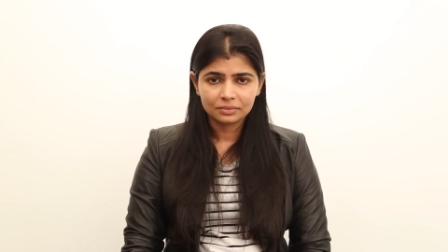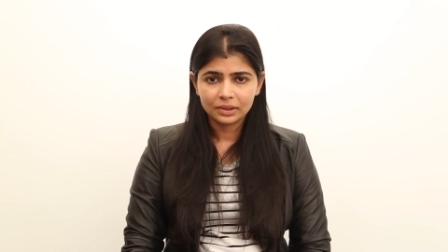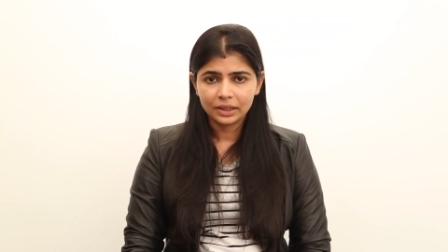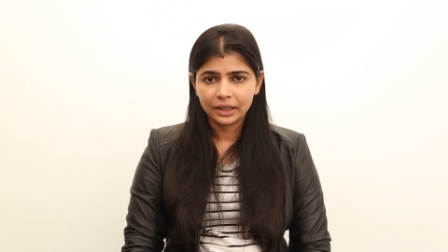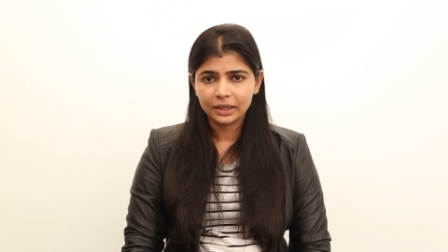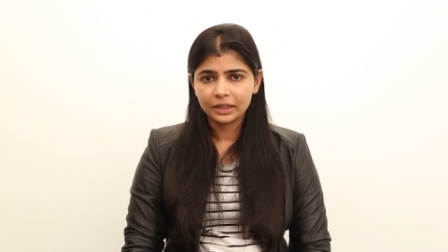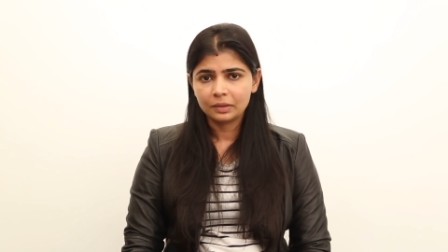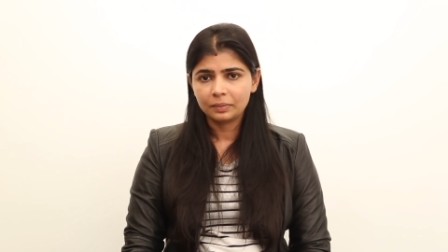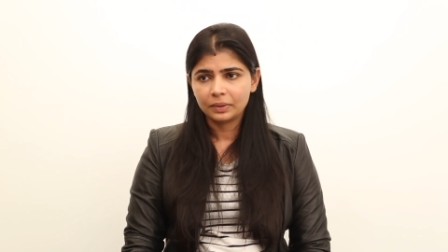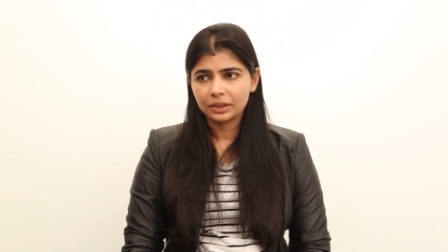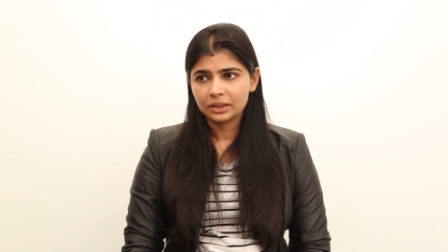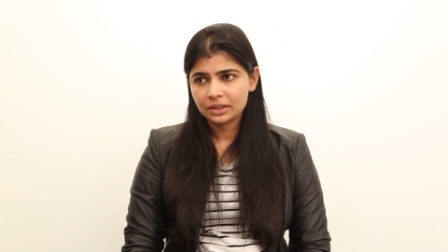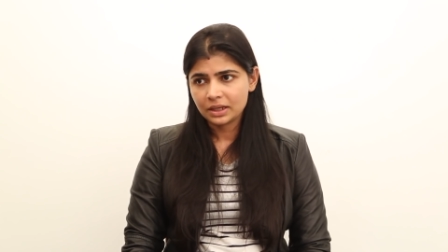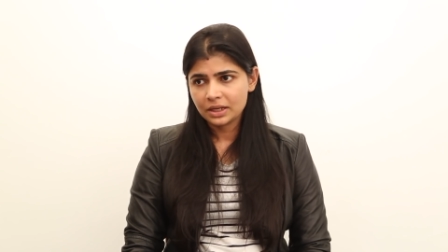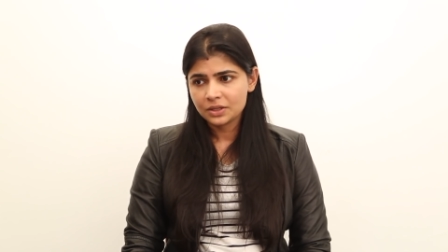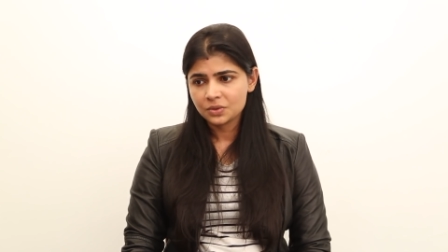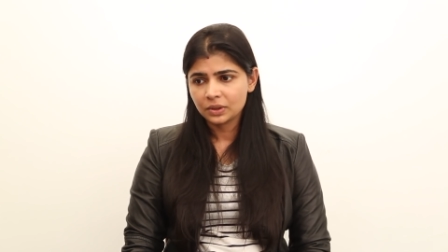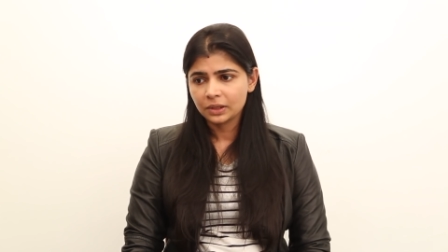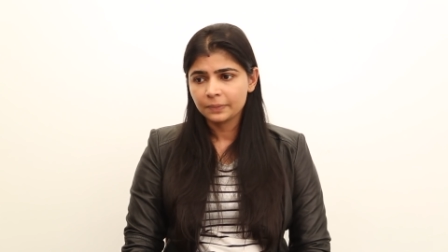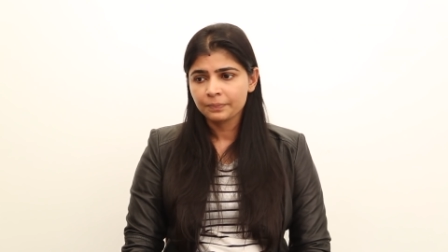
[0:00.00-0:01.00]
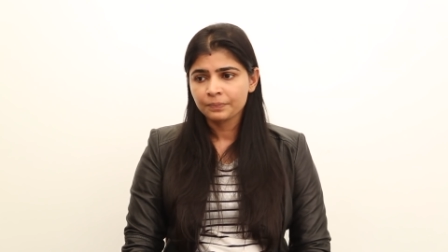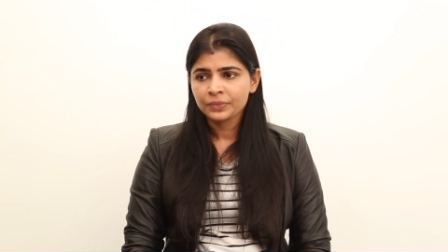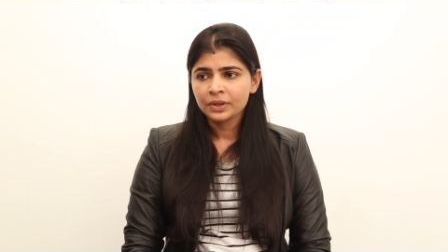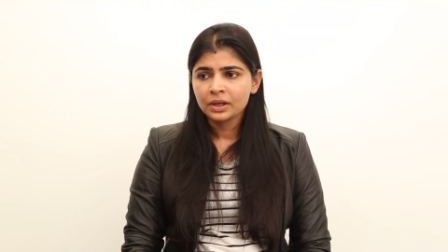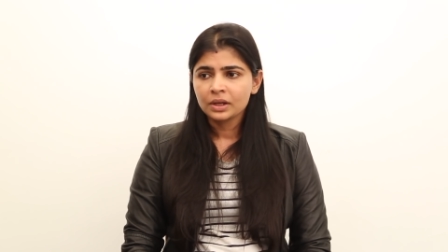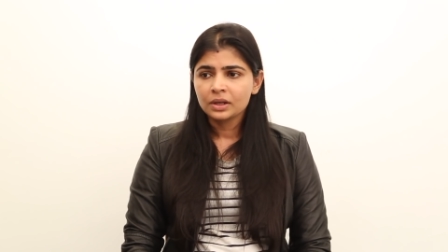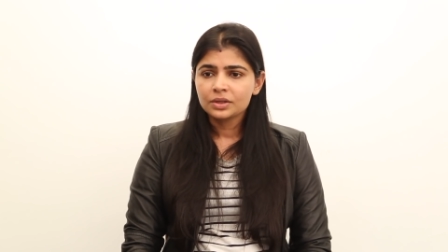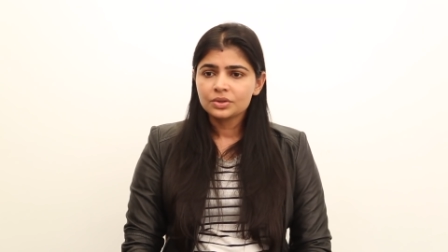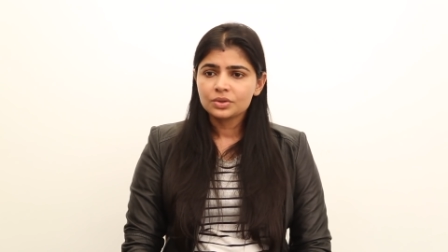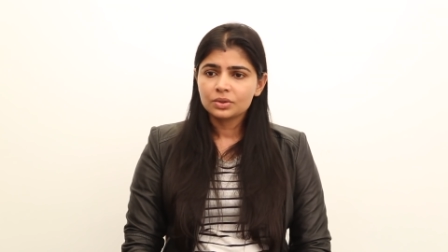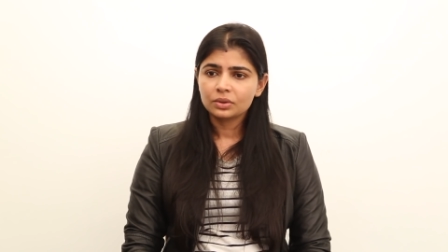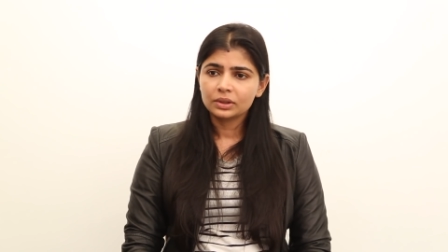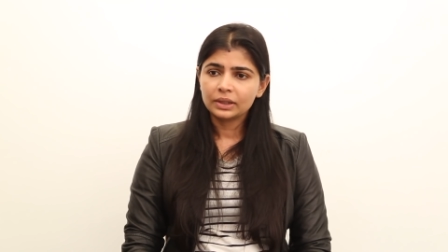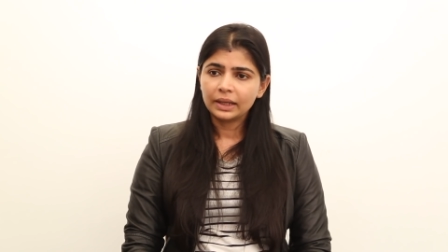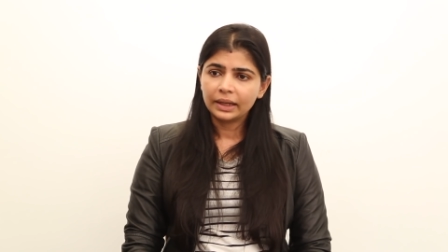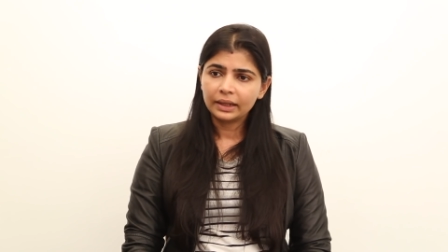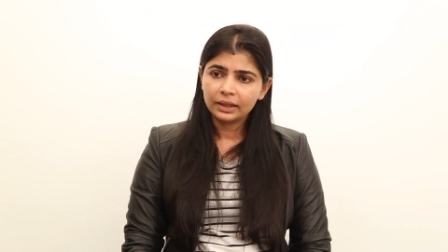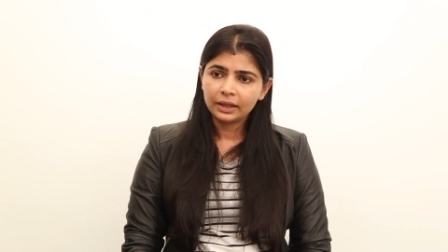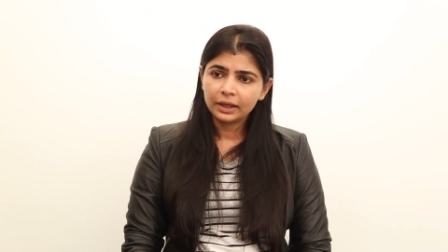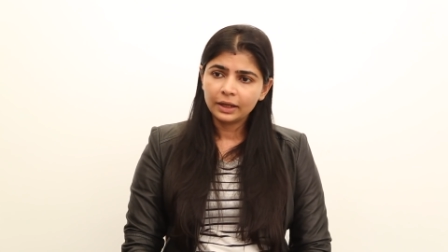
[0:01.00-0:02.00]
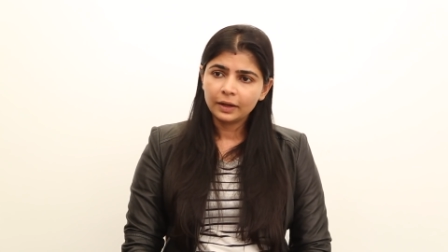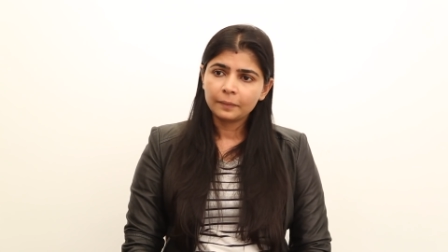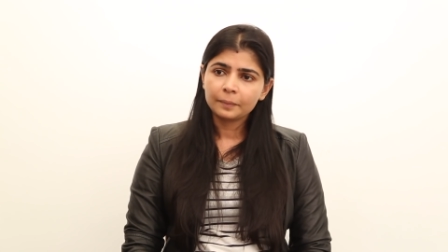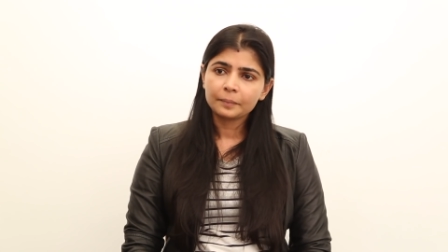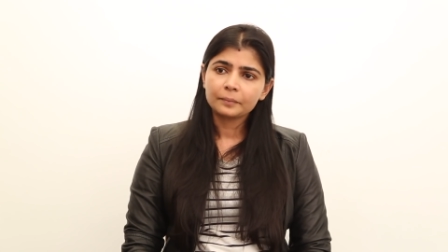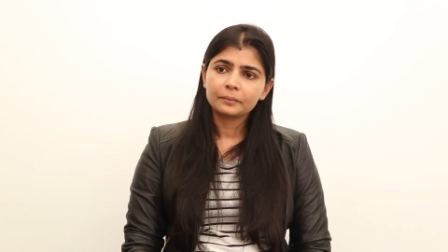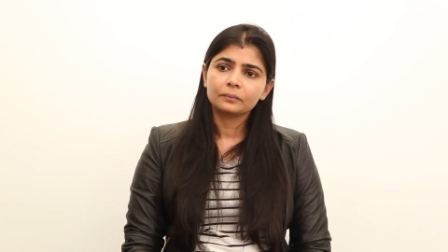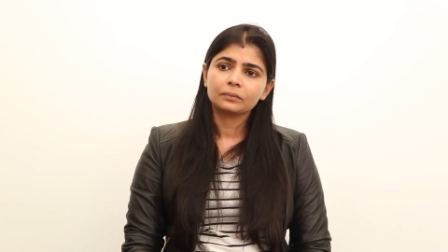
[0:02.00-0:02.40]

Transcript: land up at, as well so that day